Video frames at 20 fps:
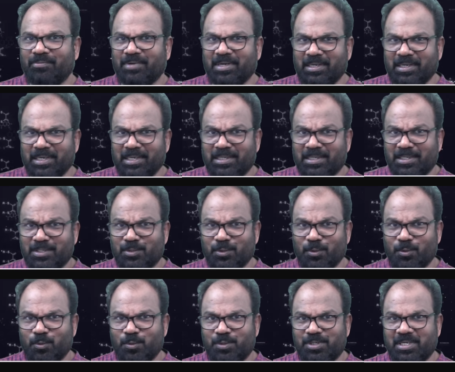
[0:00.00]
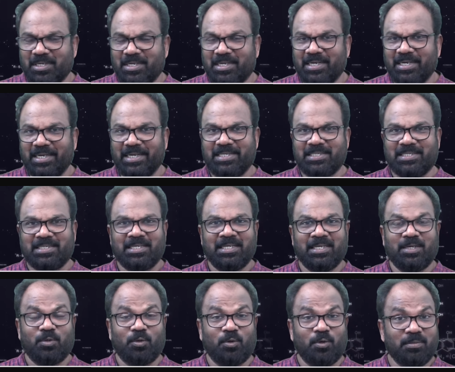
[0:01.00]
1 liter solution contains
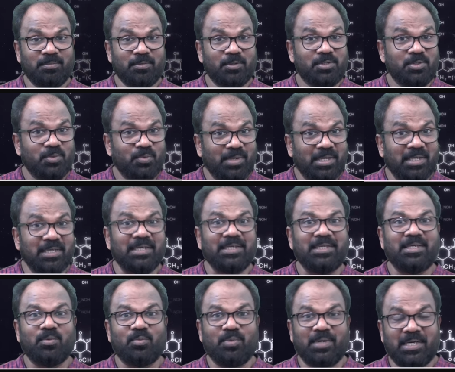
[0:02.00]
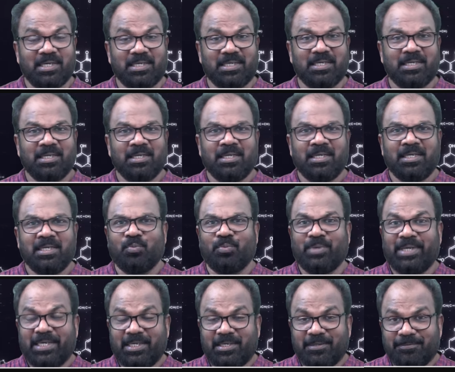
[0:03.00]
almost 1 liter water.
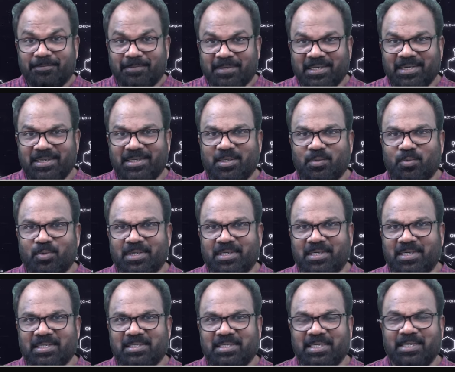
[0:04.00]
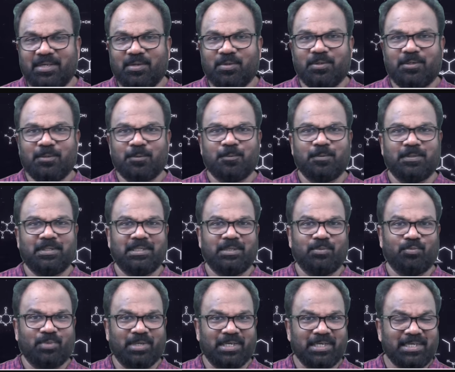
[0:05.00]
Weight of 1 liter water is equal to
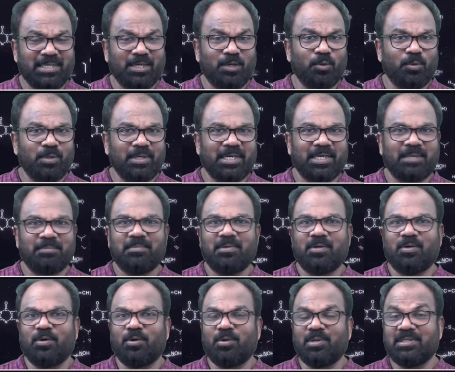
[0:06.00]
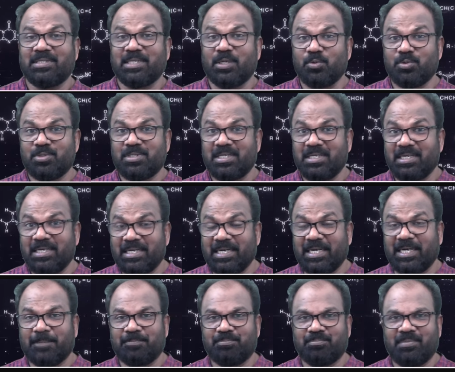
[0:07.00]
1 kilogram or 1000
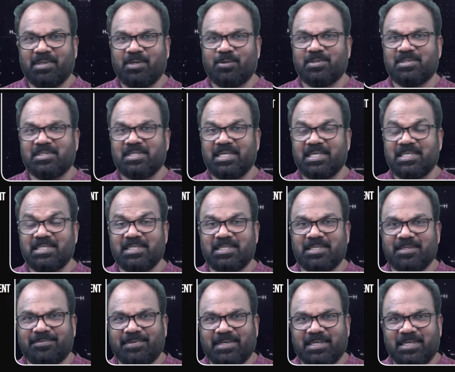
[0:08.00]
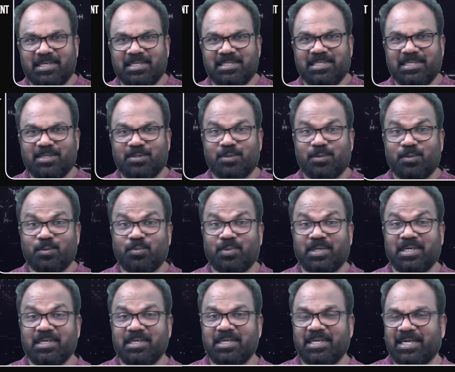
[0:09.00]
gram because density of water is equal to
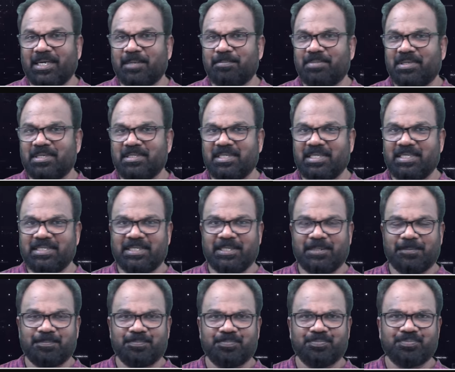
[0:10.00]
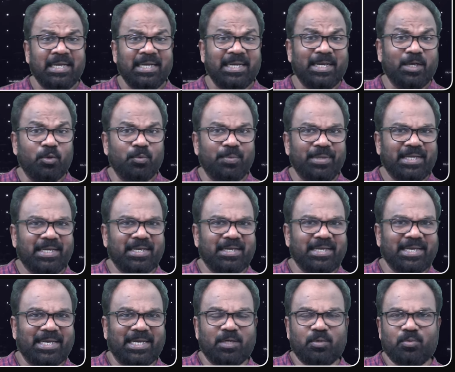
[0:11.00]
1 gram per cc. Now we can
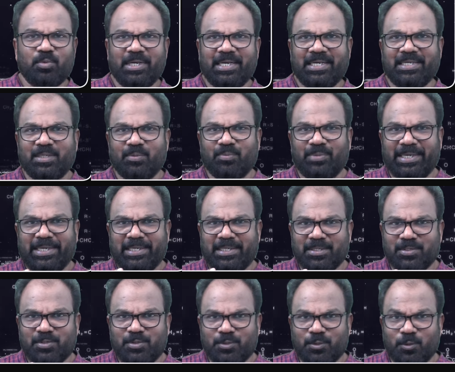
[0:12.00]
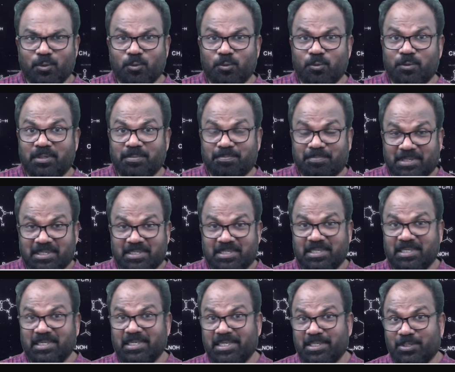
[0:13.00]
calculate the weight of solute
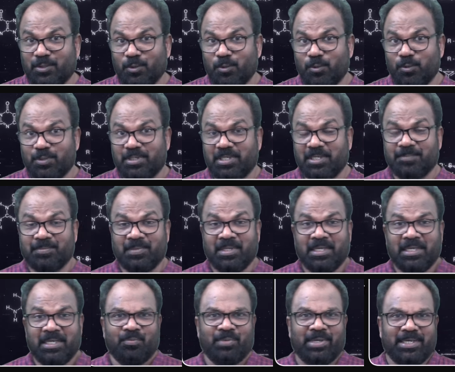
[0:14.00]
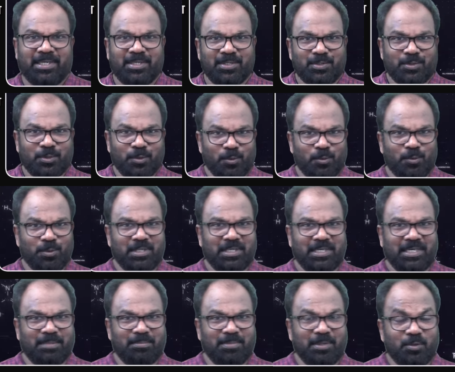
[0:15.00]
present in the solution. Weight of solute
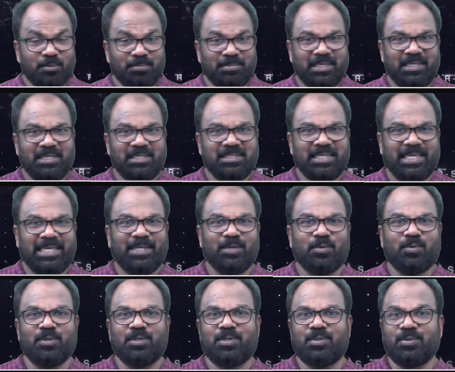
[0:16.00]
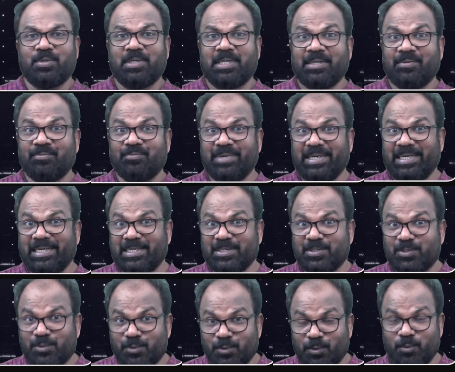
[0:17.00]
WB is equal to weight
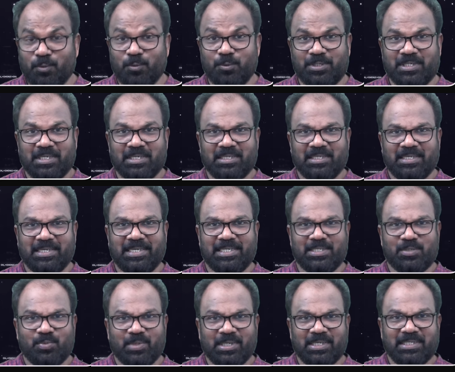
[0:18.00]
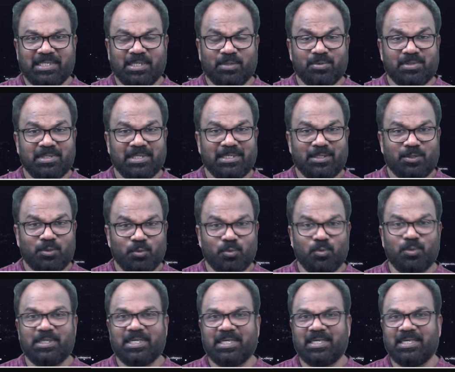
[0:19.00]
of solution, that is
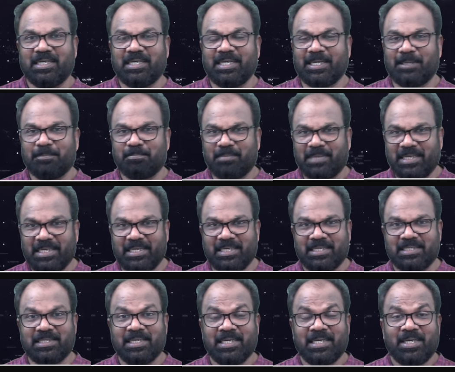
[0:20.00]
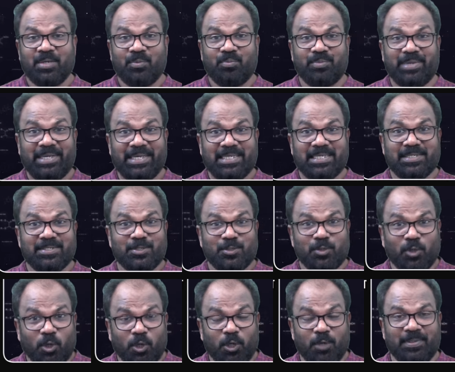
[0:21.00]
1210 gram minus weight of
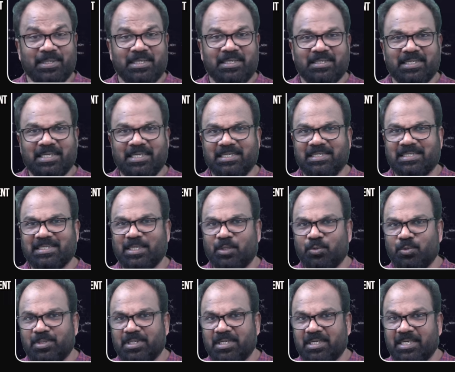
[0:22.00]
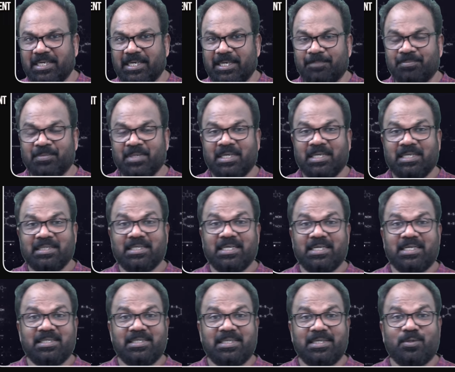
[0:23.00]
solvent, that is 1000 gram,
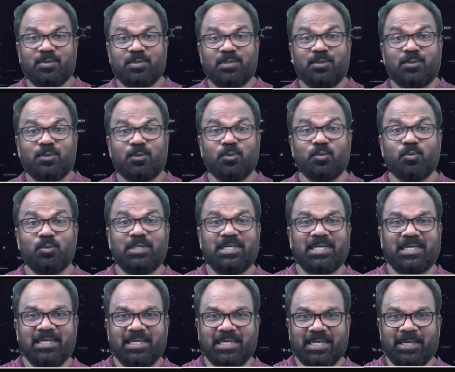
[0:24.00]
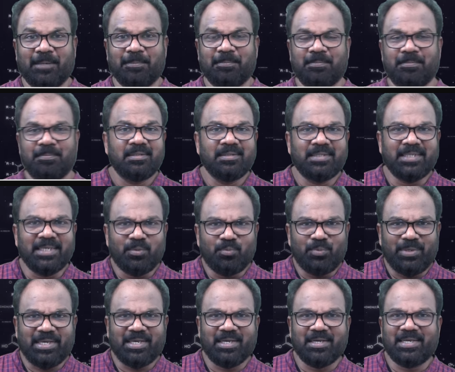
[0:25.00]
that is equal to 210 gram. Then
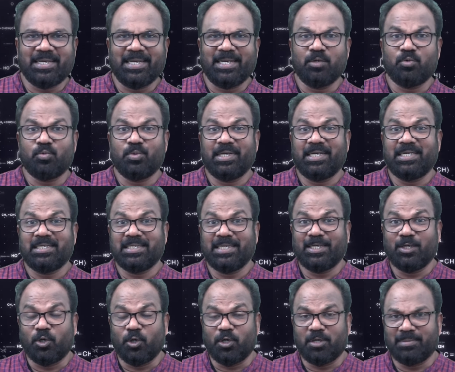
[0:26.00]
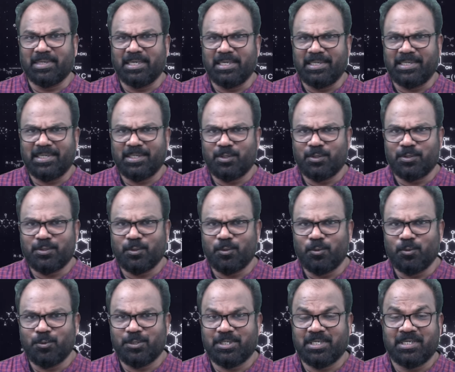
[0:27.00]
we can calculate the normality of the
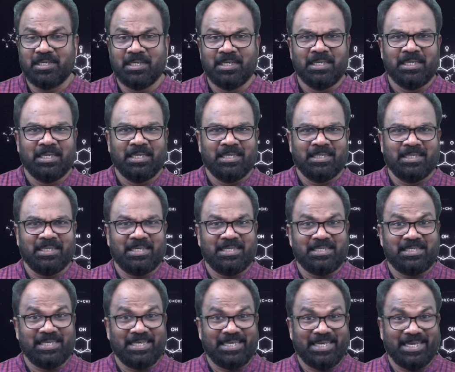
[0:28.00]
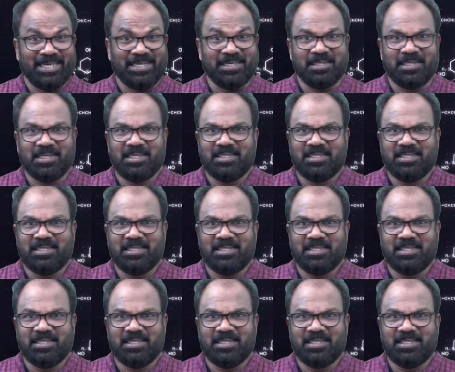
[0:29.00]
solution, that is N